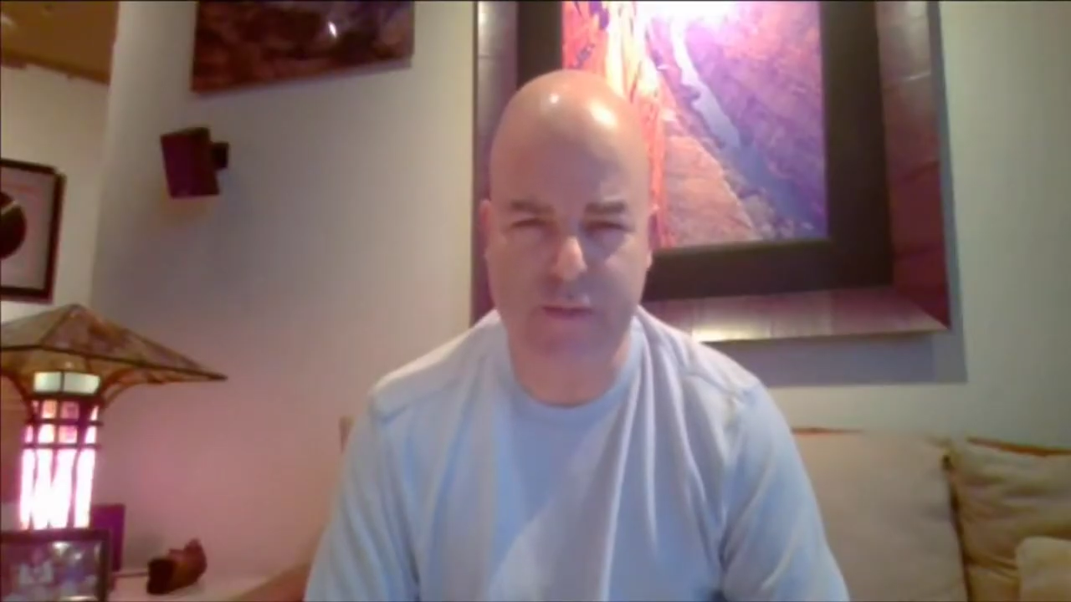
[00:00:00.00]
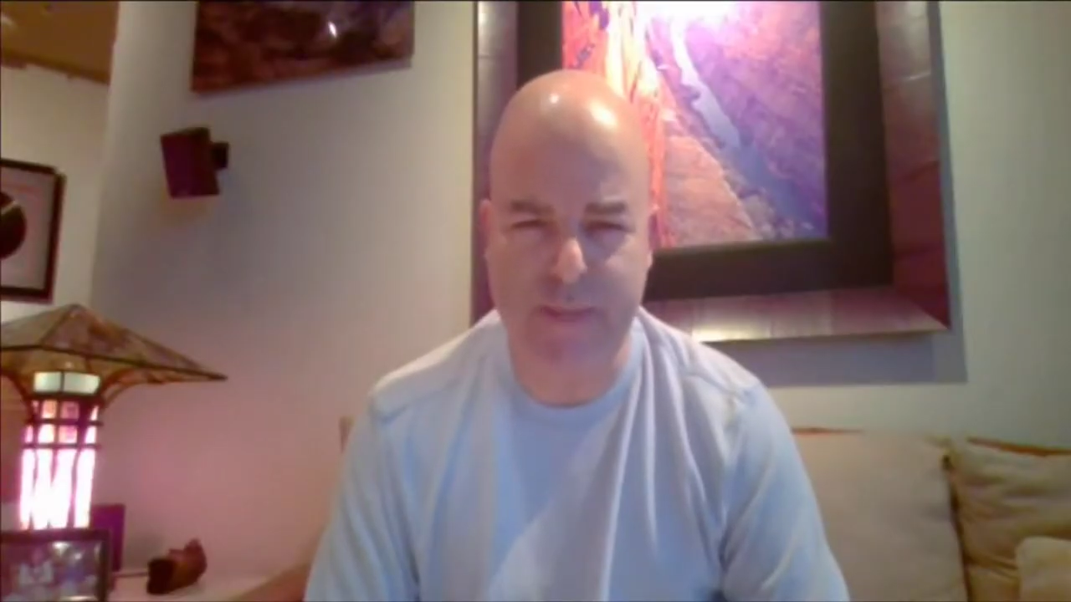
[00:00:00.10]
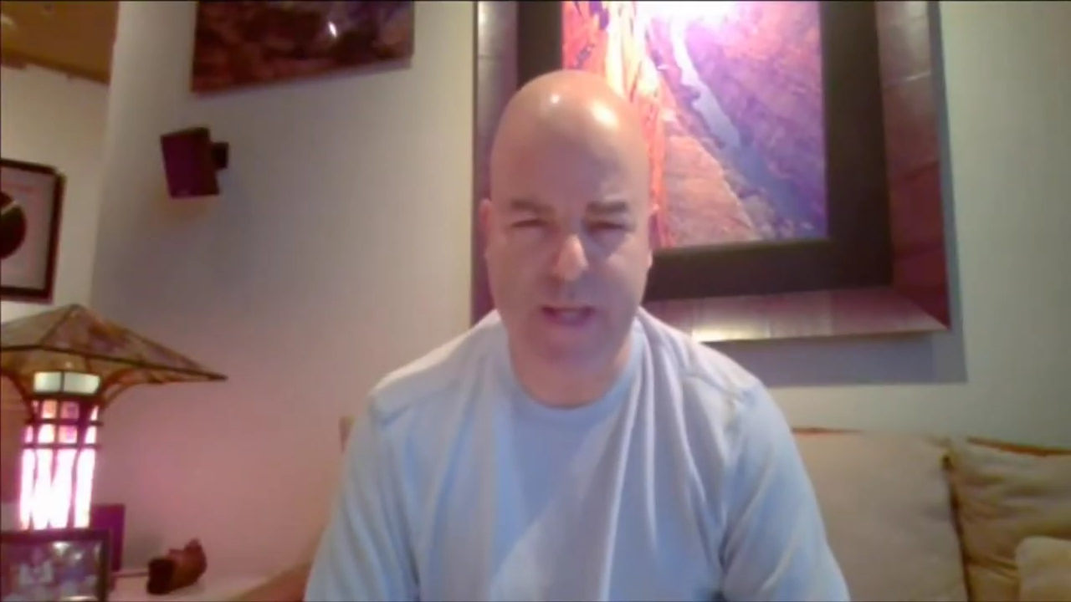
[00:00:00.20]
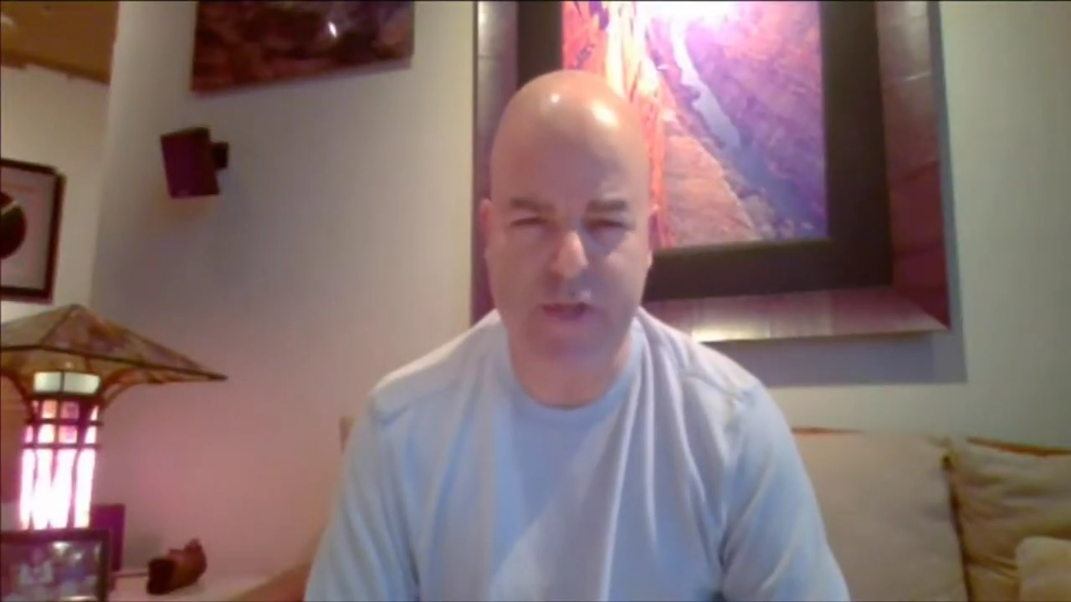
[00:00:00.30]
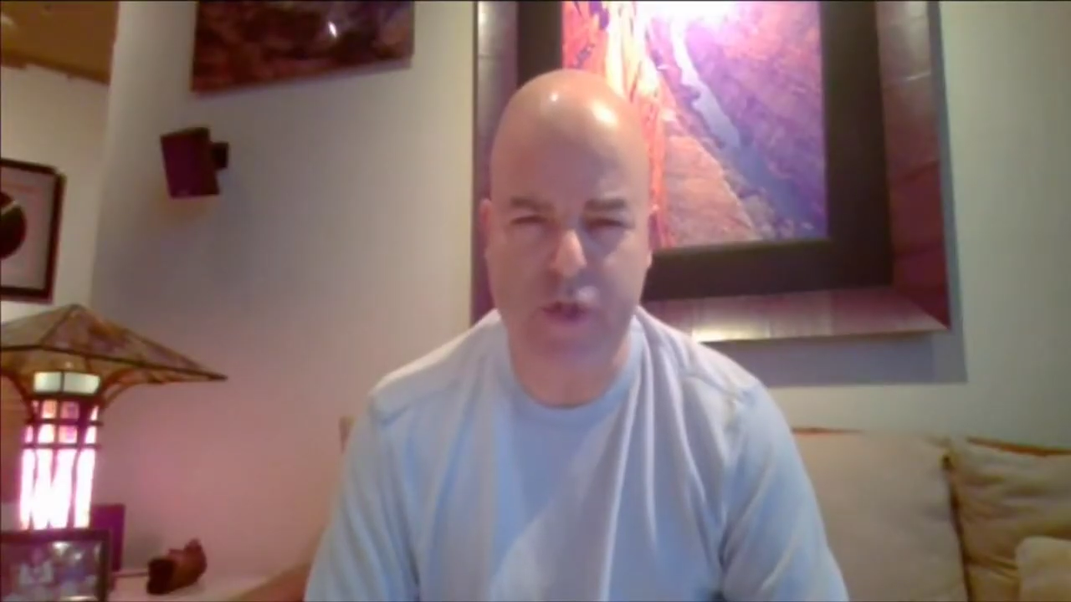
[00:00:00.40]

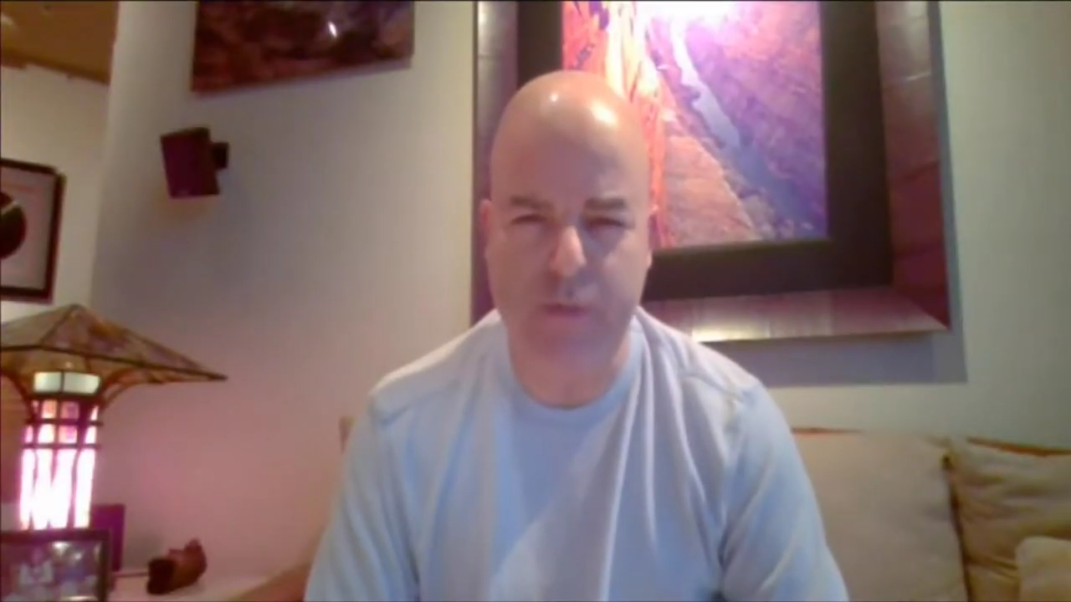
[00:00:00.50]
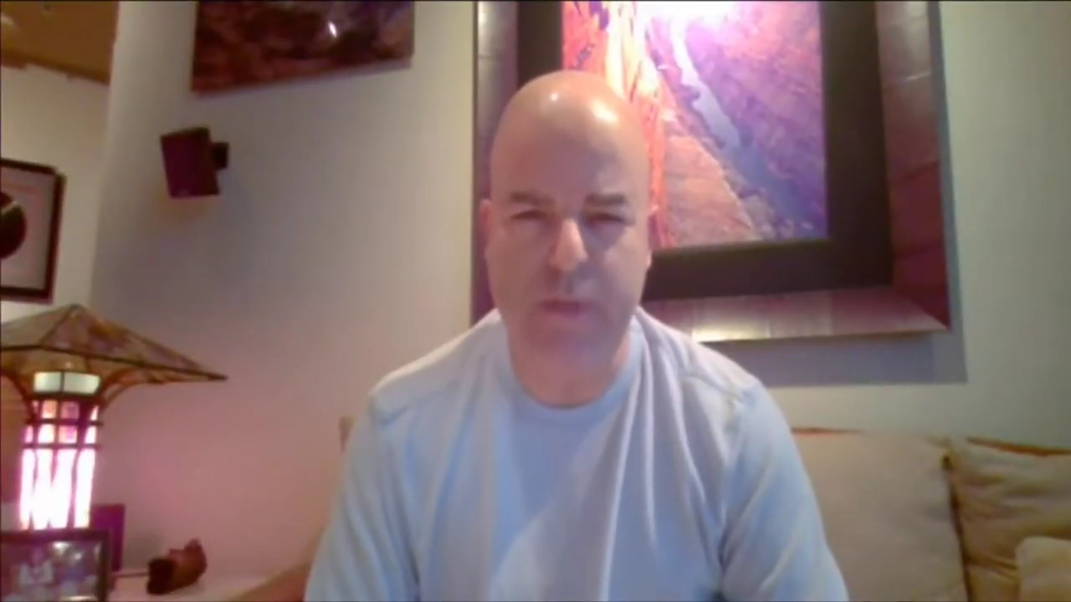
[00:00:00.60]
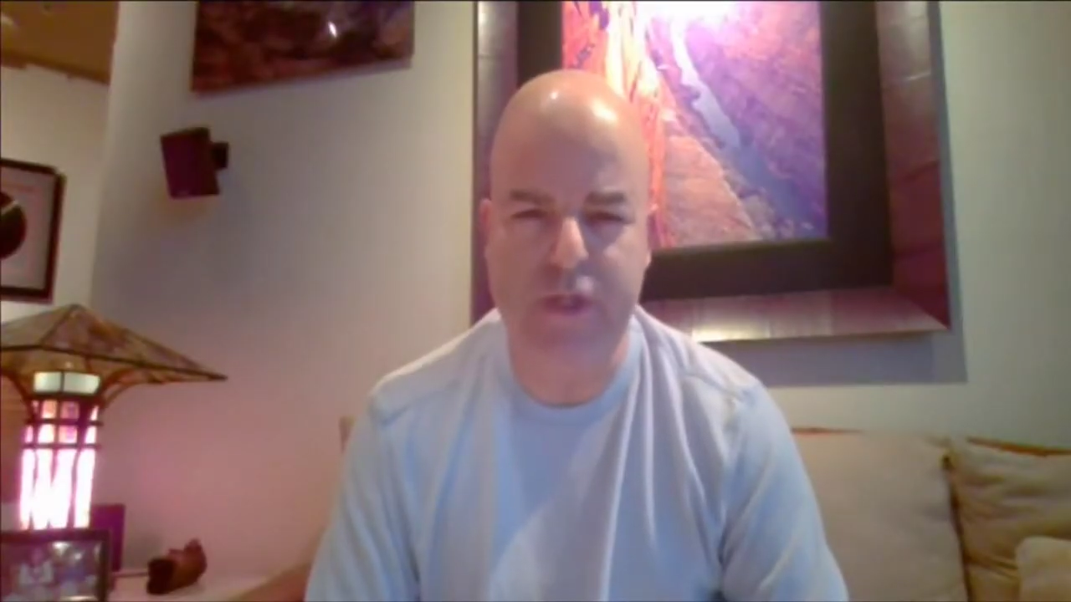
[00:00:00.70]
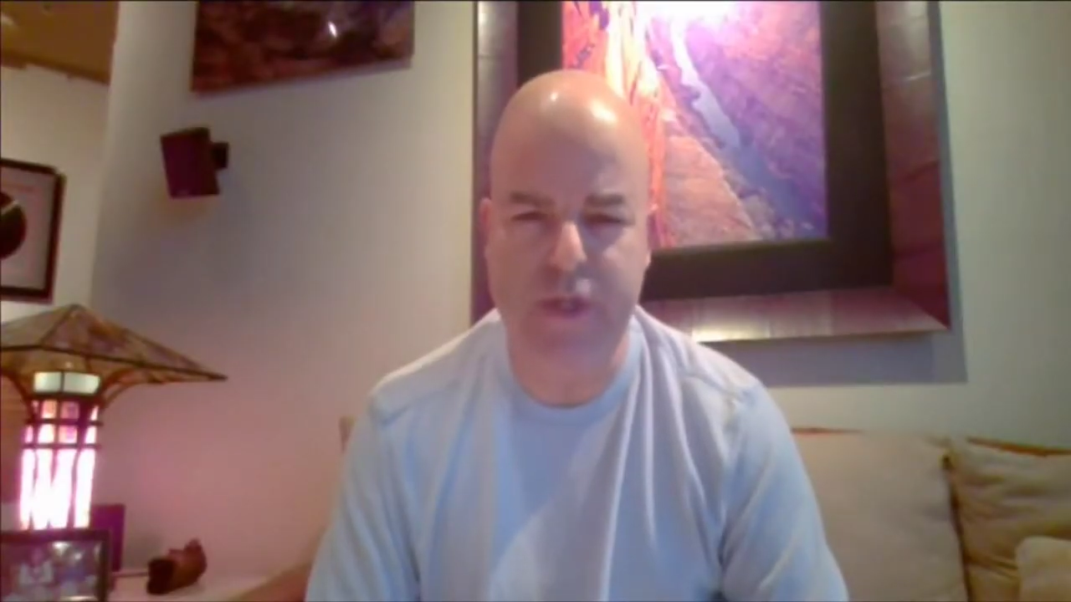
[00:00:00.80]
pay too much